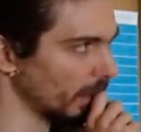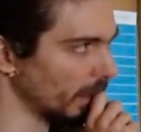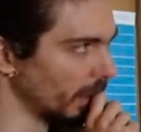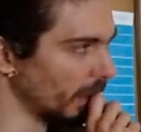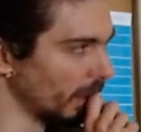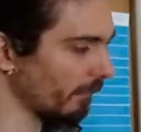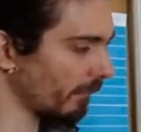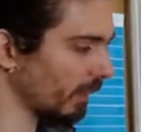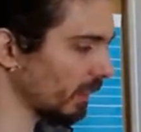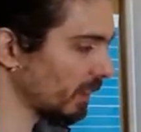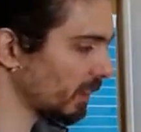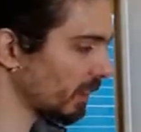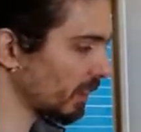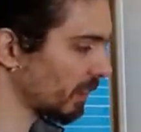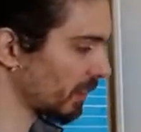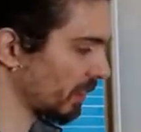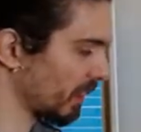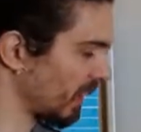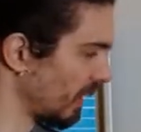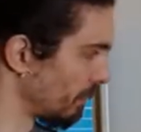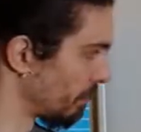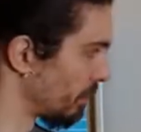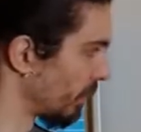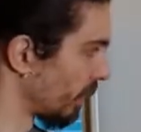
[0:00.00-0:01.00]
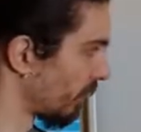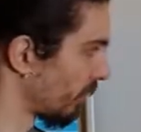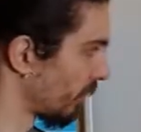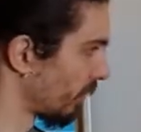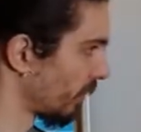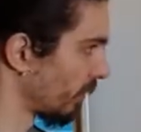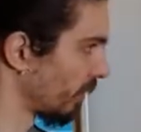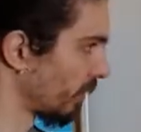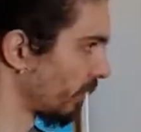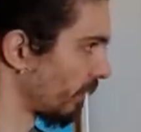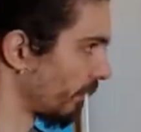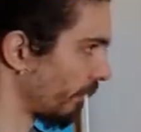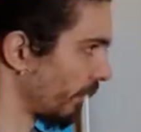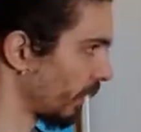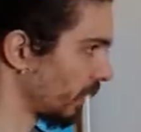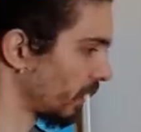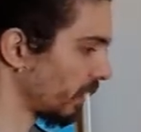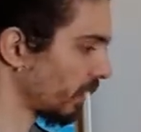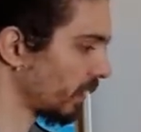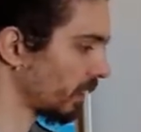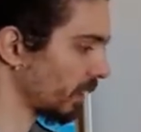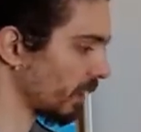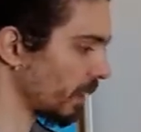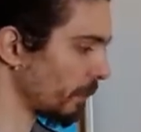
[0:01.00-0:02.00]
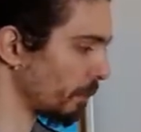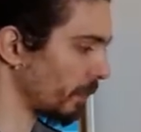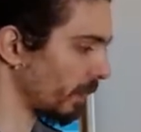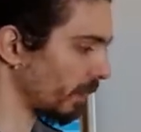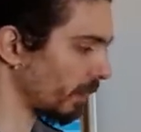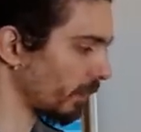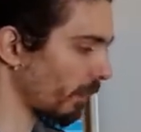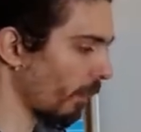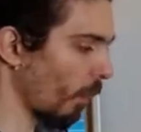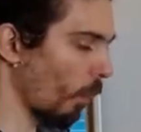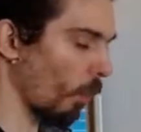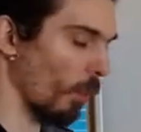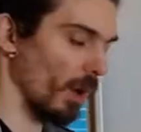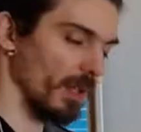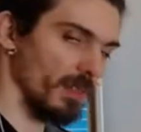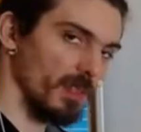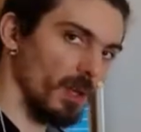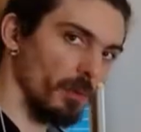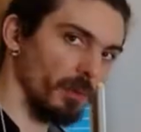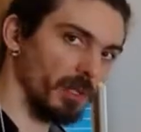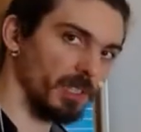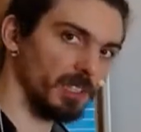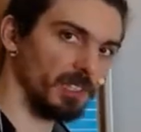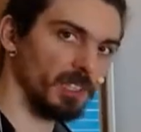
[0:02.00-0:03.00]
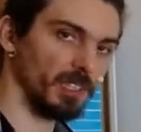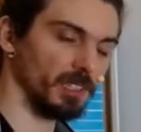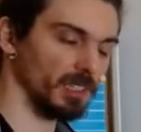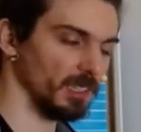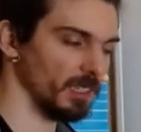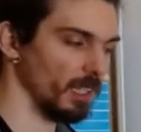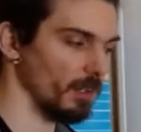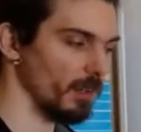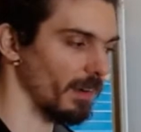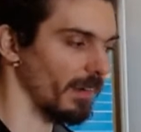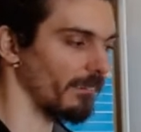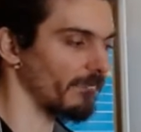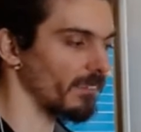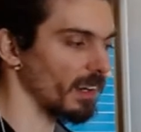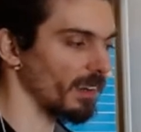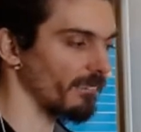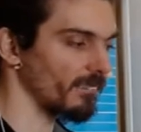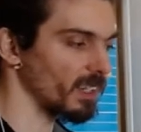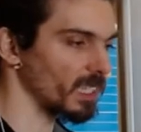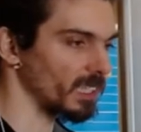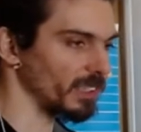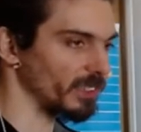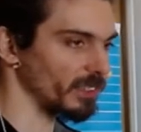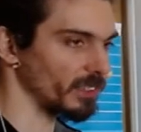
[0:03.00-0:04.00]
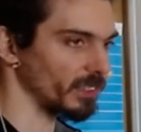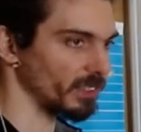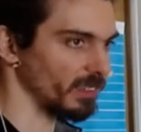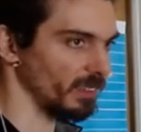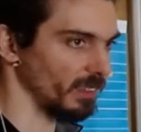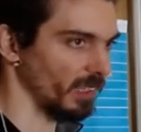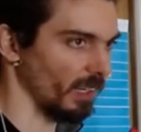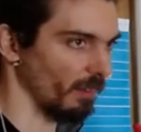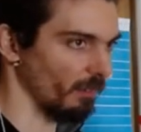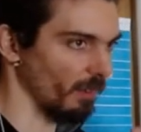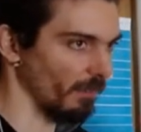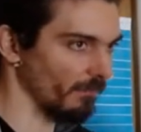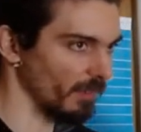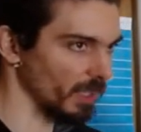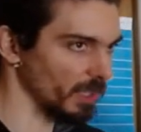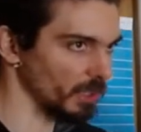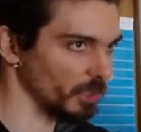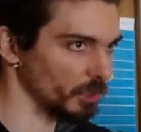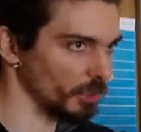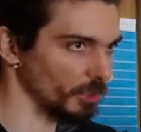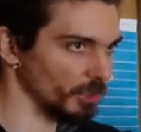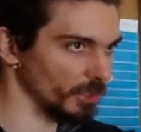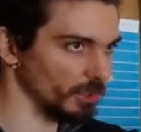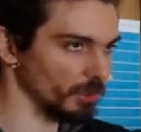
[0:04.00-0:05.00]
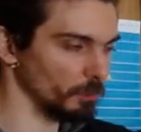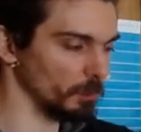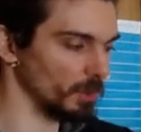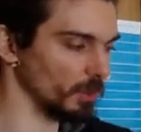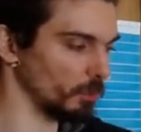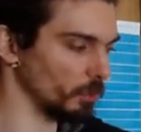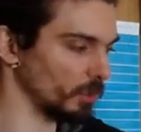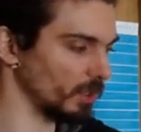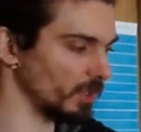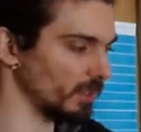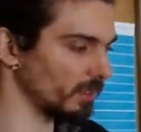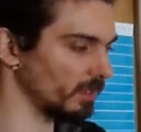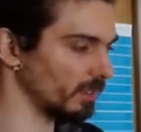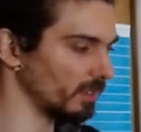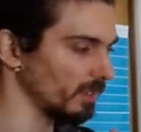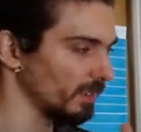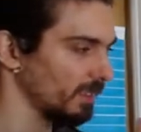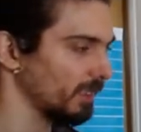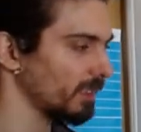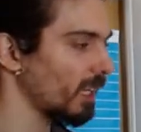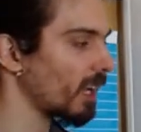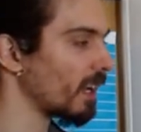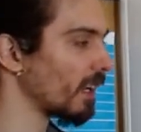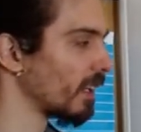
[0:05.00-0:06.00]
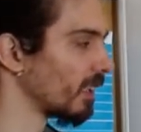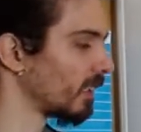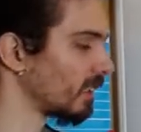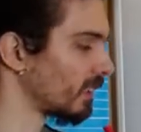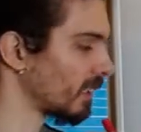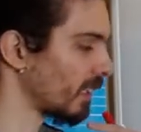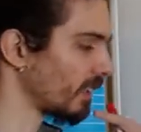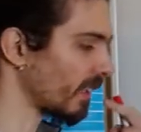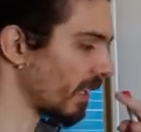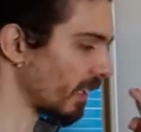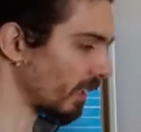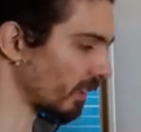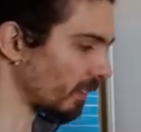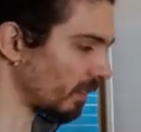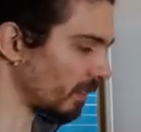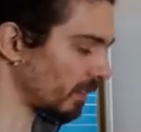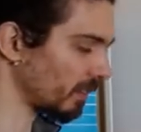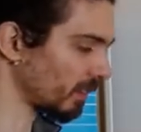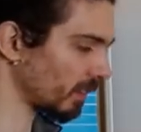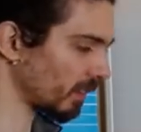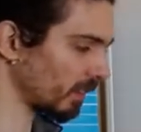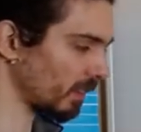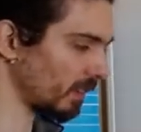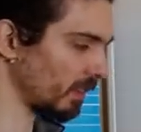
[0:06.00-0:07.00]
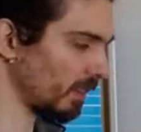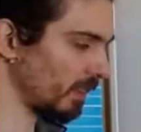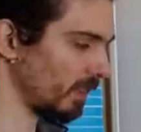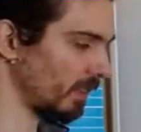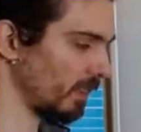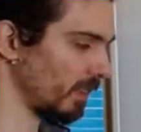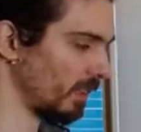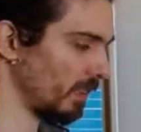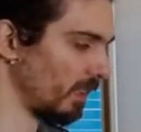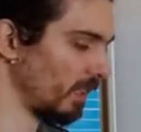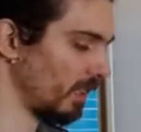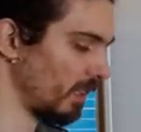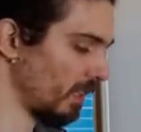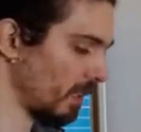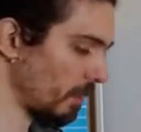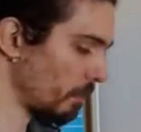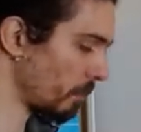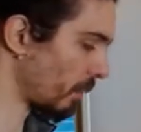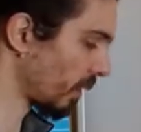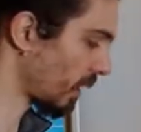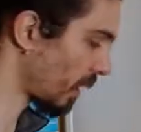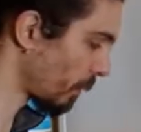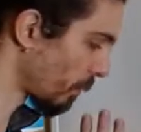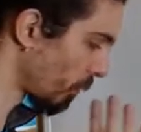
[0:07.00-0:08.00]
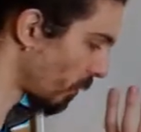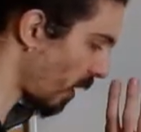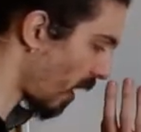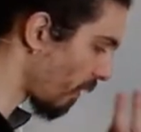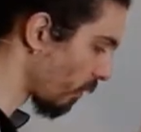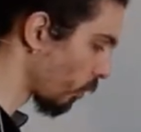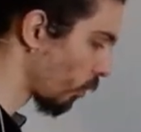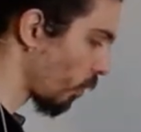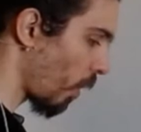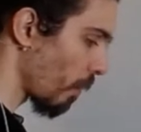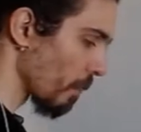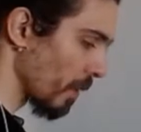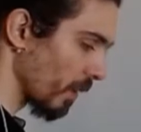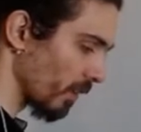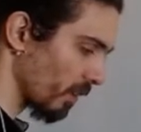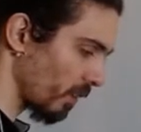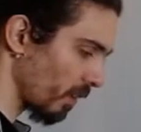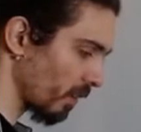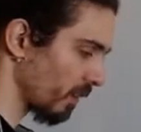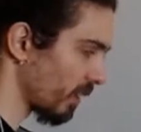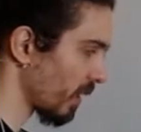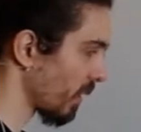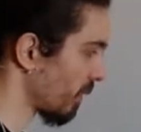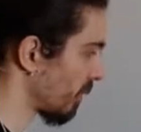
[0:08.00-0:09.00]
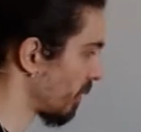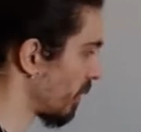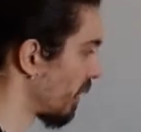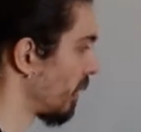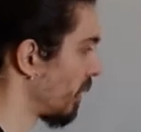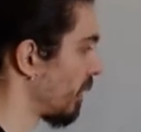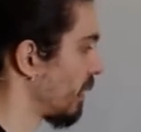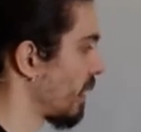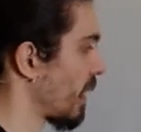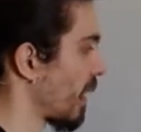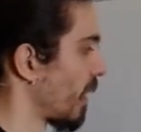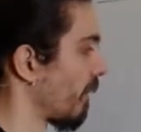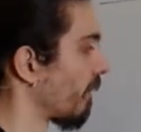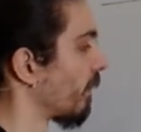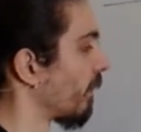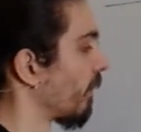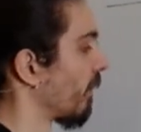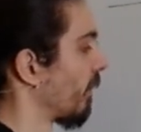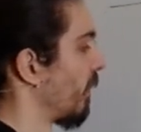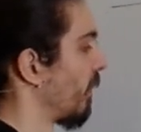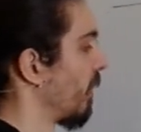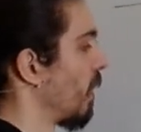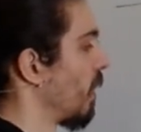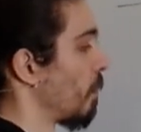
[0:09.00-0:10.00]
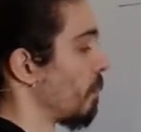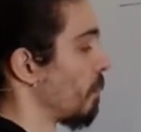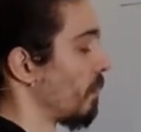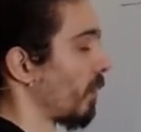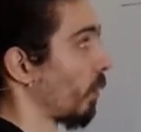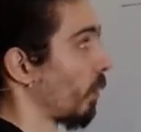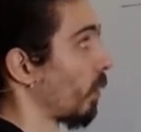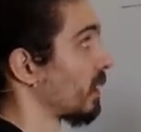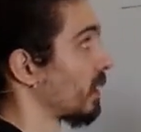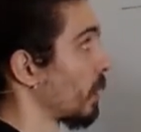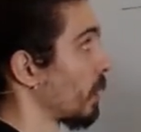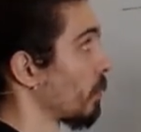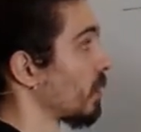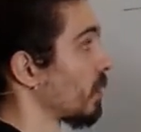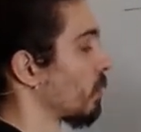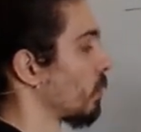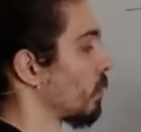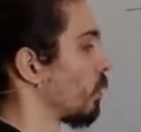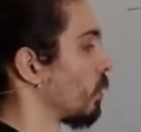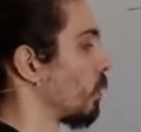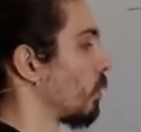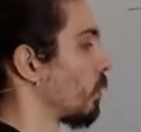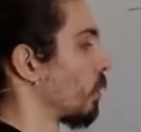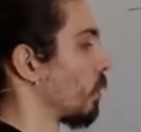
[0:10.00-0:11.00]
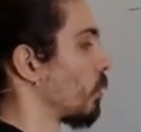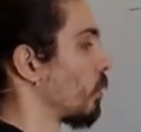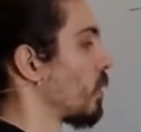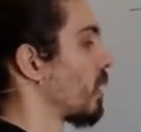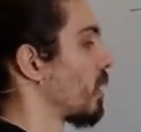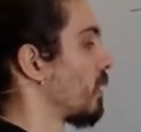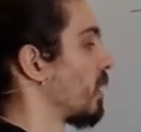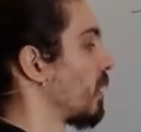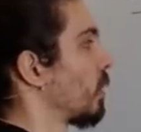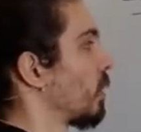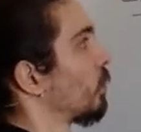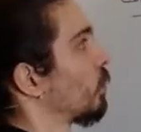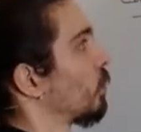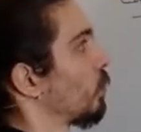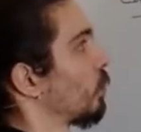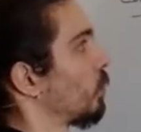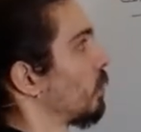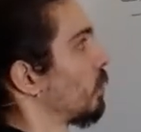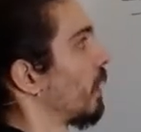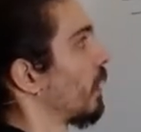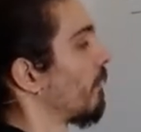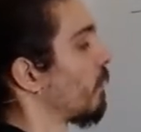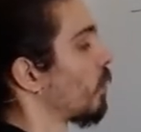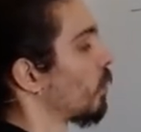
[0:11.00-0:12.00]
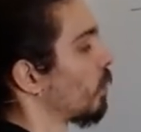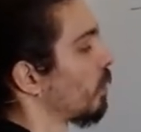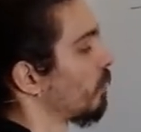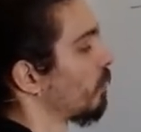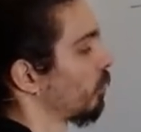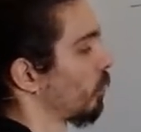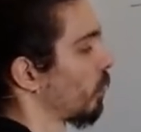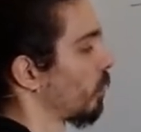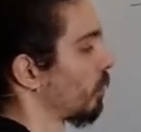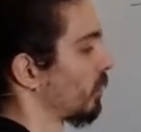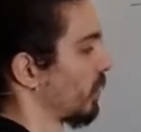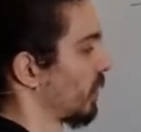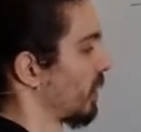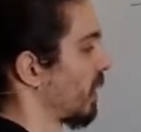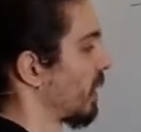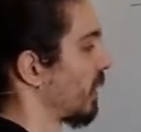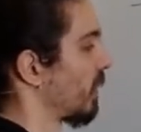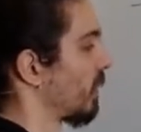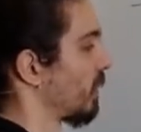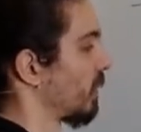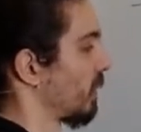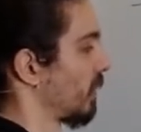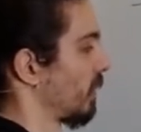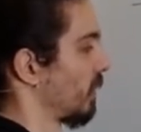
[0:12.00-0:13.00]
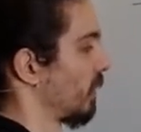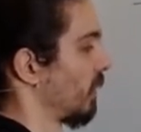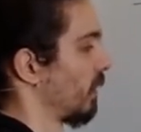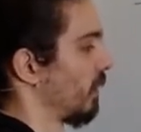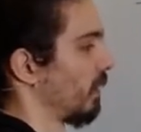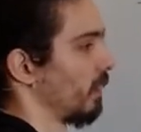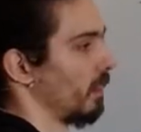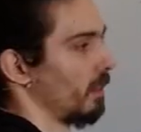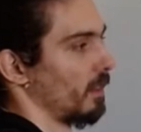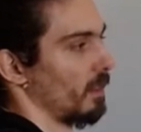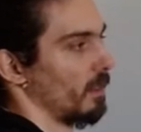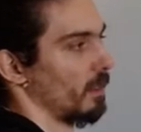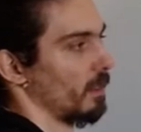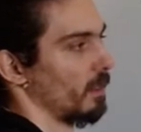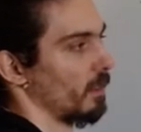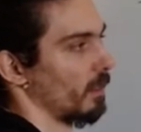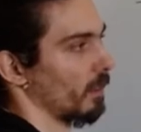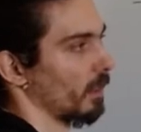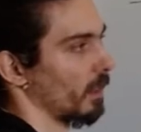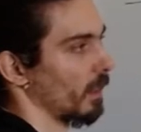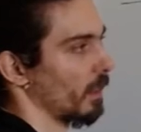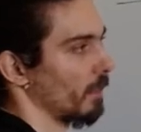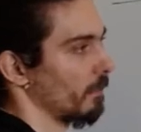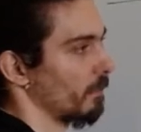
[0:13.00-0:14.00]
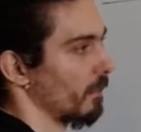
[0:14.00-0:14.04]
Let's just skip it. Let's just skip it. Right now it's just a, a relation, a relation between sides and angles. But I will, I'll comment on that in the end, because I want to quickly go to the law of cosines, okay?